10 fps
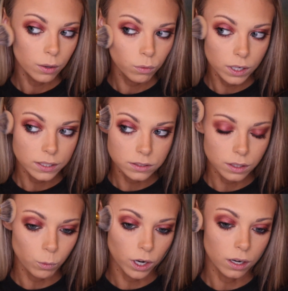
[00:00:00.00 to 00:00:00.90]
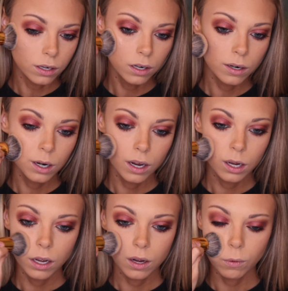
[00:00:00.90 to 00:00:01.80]
we're getting somewhere.
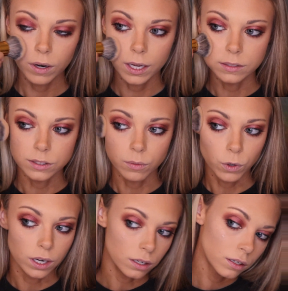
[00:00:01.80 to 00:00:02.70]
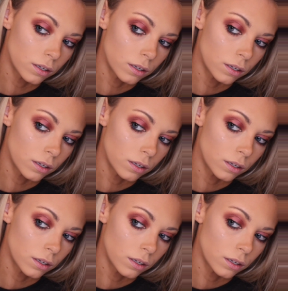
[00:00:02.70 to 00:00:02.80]
We're getting somewhere.